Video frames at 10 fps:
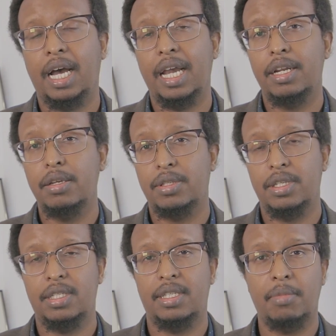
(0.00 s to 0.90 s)
I
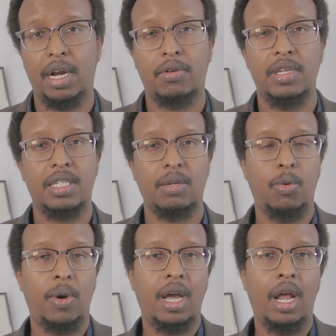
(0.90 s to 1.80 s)
noticed the migraines
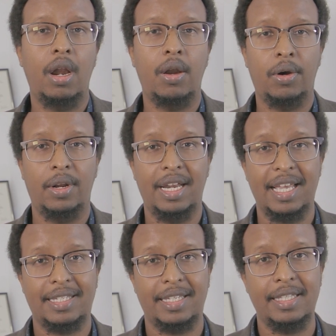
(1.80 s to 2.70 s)
were a lot
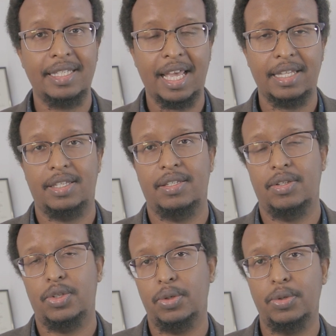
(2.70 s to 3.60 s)
less
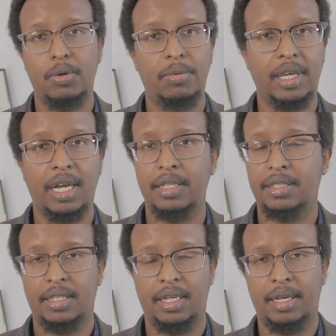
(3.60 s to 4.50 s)
intense. So normally
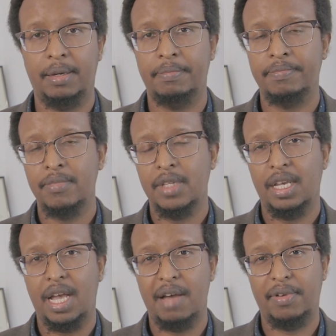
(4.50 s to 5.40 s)
I'd
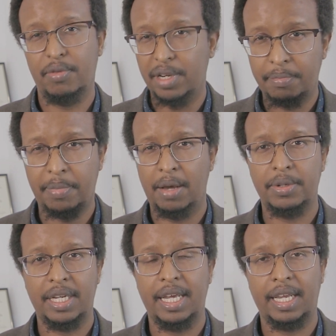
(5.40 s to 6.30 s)
have a really
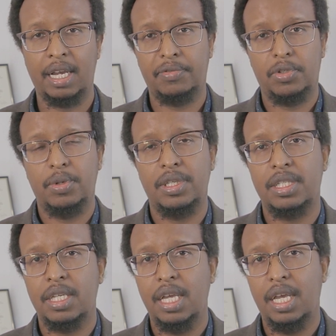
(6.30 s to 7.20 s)
pounding headache
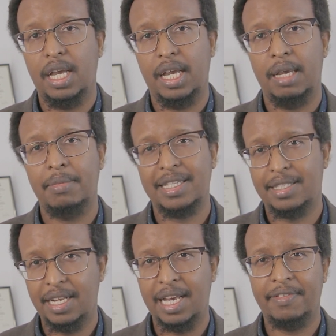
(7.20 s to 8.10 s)
afterwards. I
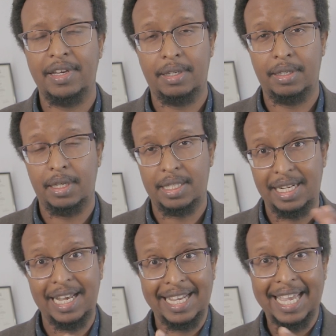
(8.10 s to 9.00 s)
still had
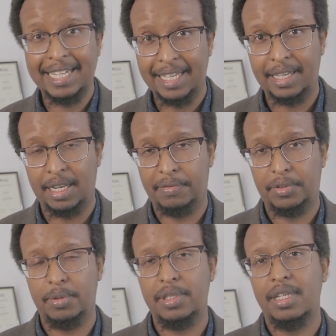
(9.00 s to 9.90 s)
a headache
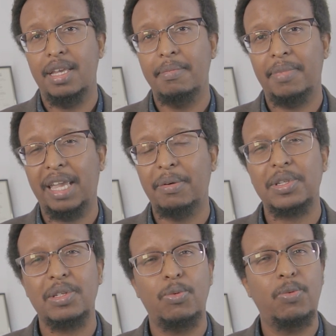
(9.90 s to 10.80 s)
afterwards, but it
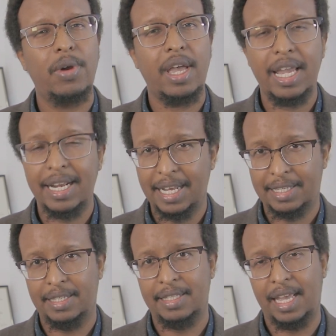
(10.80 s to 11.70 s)
was way
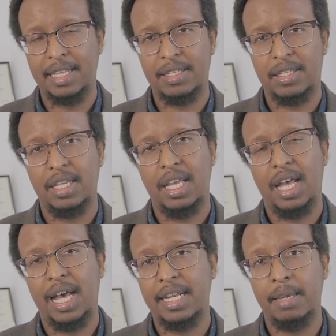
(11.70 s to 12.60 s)
less intense
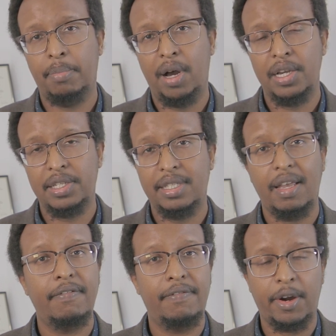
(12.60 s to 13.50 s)
and it passed
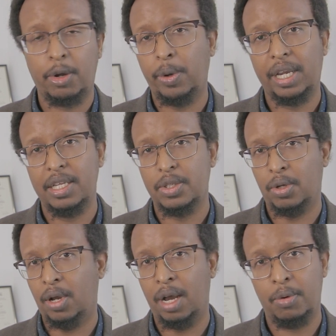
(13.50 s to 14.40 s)
very quickly.
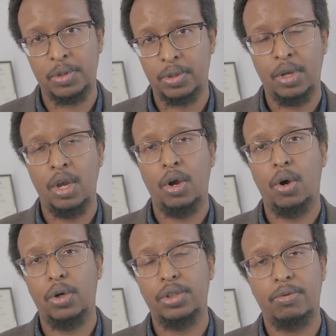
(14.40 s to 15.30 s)
So I was
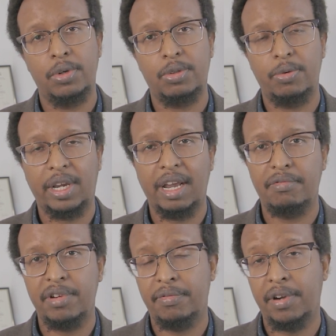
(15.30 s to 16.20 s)
on the road to
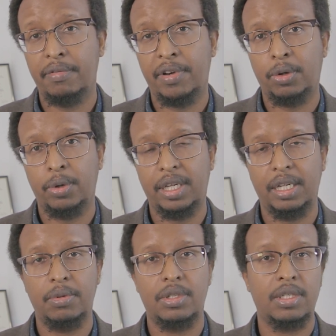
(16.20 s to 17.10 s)
recovery very, very
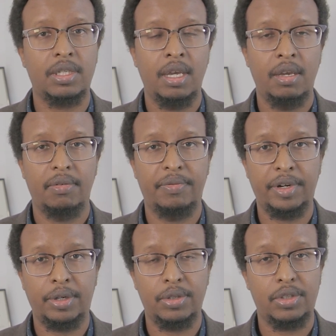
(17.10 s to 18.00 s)
quickly, which is
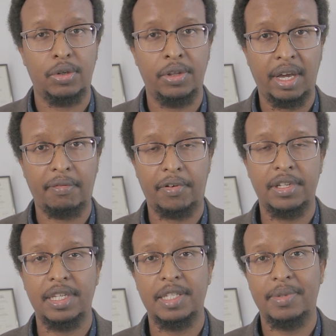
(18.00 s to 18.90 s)
very good. So on that
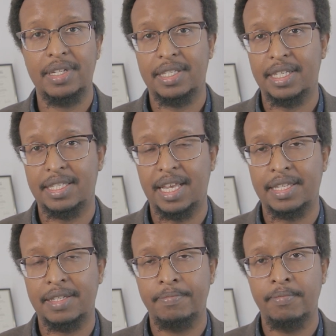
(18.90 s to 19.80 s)
front, it's been a
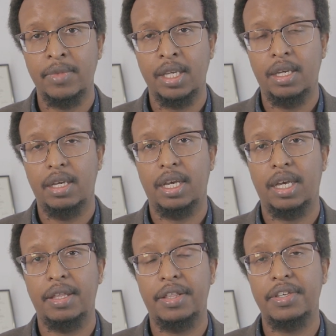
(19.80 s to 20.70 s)
success.
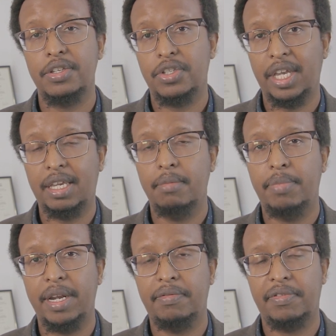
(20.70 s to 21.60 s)
The
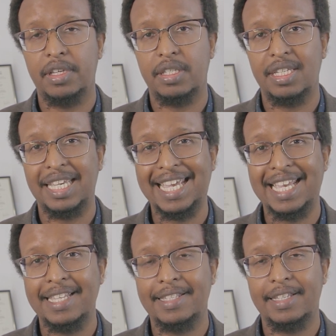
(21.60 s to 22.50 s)
second benefit
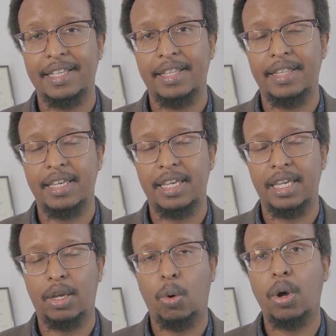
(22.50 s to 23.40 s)
is
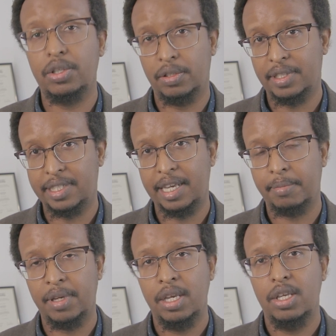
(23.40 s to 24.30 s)
the quality of the
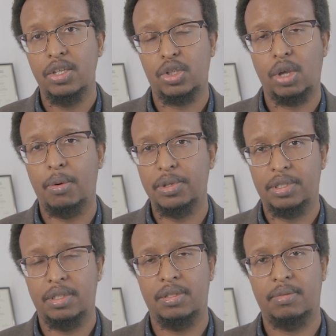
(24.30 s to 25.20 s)
sleep. So I
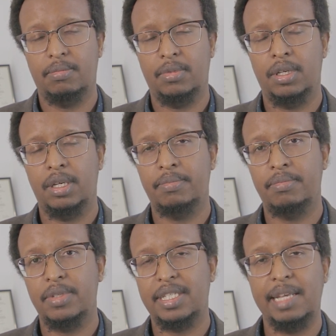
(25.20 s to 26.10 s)
wasn't
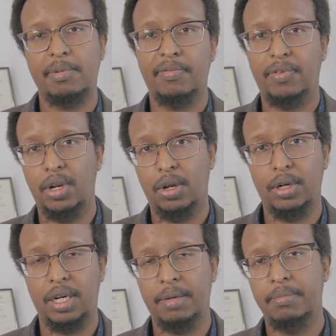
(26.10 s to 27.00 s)
sleeping for
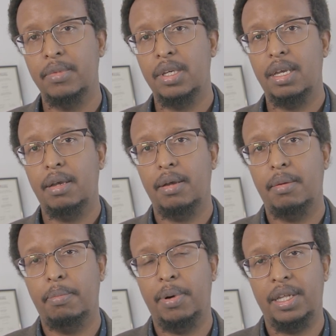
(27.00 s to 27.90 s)
longer,
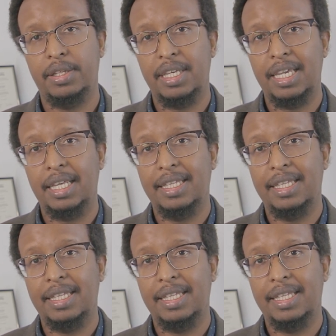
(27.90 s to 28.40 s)
but the